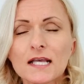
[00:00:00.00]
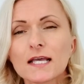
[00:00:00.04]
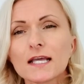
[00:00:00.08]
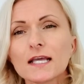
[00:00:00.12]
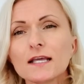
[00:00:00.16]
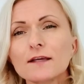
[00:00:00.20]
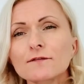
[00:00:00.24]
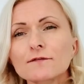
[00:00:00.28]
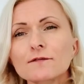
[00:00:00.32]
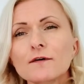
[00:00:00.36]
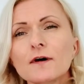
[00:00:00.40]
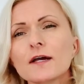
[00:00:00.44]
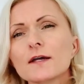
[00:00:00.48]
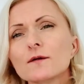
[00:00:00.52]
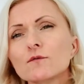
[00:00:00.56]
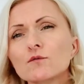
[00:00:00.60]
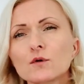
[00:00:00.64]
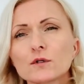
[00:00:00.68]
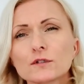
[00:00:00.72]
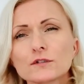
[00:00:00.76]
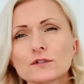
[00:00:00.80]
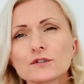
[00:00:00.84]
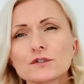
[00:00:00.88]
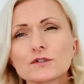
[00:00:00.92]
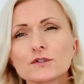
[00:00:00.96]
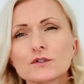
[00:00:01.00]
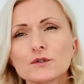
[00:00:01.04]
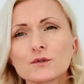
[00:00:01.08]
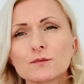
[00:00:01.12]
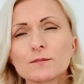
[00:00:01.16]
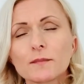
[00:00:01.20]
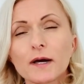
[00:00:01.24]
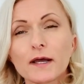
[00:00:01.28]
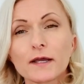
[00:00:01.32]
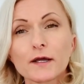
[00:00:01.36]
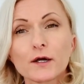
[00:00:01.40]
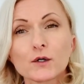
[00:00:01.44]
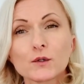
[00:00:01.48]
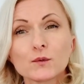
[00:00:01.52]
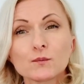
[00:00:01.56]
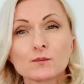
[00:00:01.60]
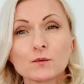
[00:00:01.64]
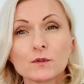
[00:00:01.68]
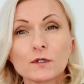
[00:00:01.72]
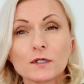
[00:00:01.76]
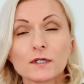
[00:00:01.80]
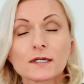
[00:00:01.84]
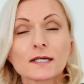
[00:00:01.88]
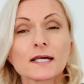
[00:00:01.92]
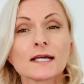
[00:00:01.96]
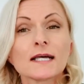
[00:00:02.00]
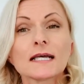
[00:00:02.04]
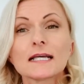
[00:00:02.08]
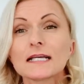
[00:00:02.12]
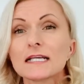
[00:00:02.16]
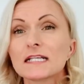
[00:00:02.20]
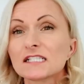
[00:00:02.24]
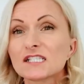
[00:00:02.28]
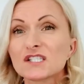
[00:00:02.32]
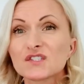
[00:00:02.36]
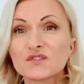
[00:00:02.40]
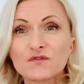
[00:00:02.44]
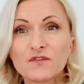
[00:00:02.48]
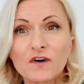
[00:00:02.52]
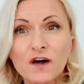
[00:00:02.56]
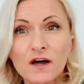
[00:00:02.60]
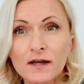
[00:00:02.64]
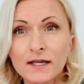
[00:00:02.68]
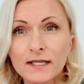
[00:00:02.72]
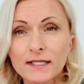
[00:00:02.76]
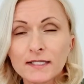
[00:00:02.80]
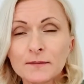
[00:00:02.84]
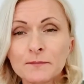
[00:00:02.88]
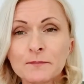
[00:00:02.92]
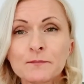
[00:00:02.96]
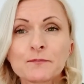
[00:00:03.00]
if I want to do my homework, it's fine.